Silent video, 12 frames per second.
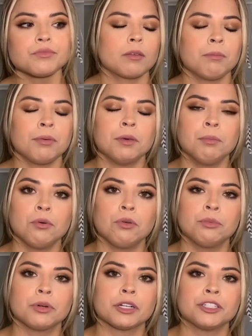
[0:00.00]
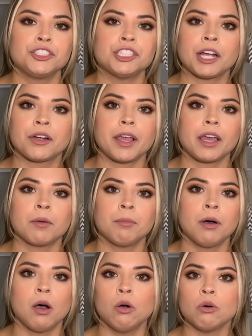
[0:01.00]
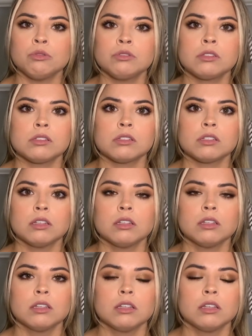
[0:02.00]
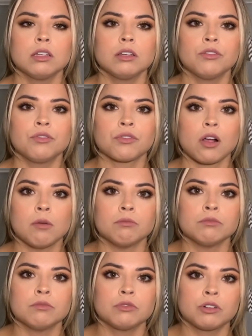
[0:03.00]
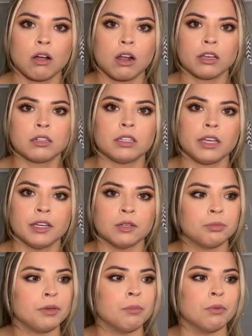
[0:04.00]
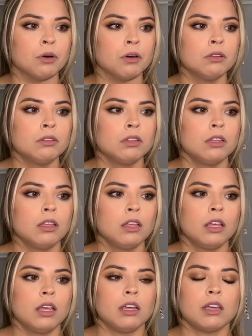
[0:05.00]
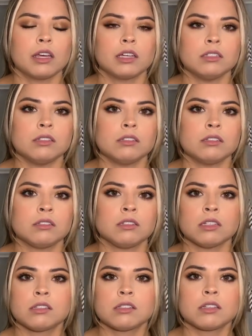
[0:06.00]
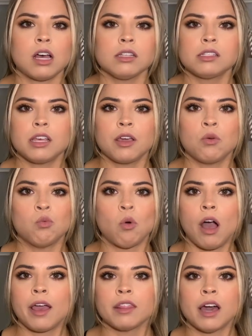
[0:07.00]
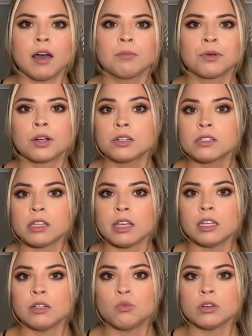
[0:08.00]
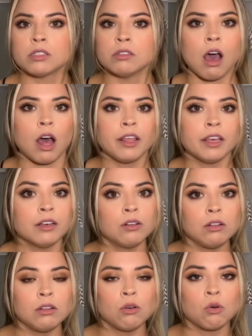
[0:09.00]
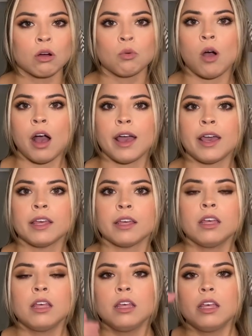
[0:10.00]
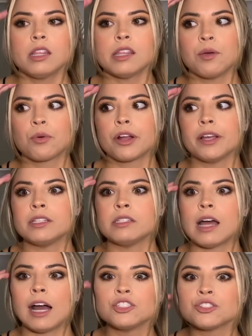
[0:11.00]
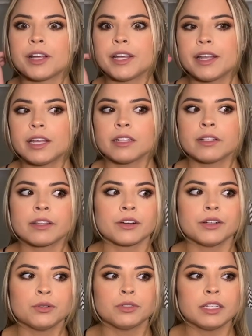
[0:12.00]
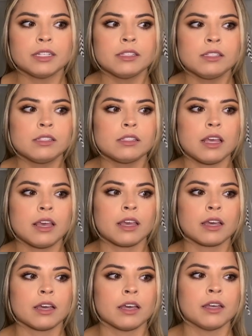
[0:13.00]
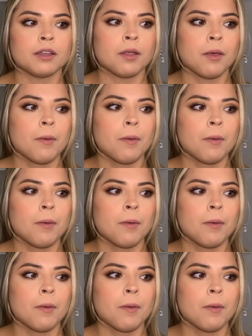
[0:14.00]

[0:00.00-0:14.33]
People were sharing posts from chronically ill people and discussing why that person was not ill or why they were exaggerating their illness, and